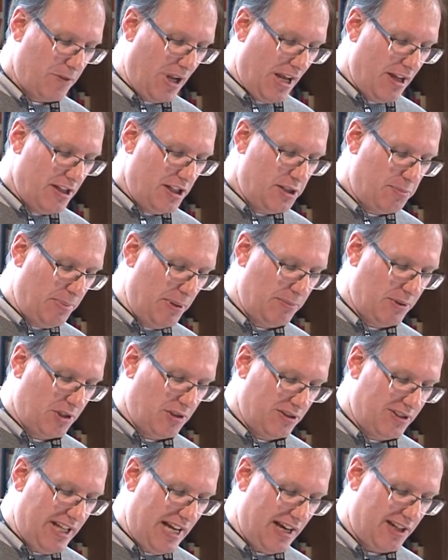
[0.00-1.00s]
These
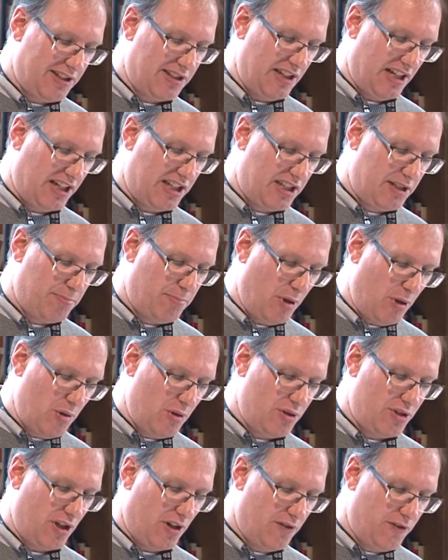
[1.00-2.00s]
biblical texts
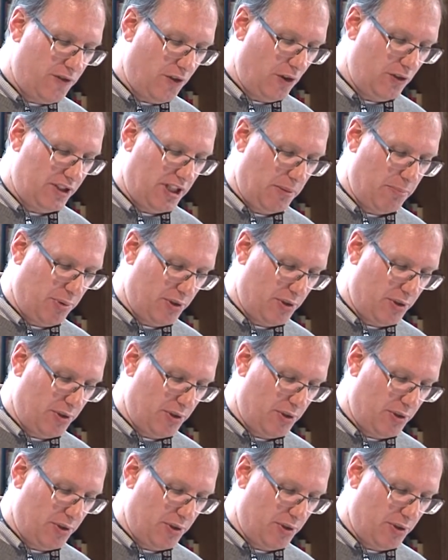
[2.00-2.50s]
expose our faulty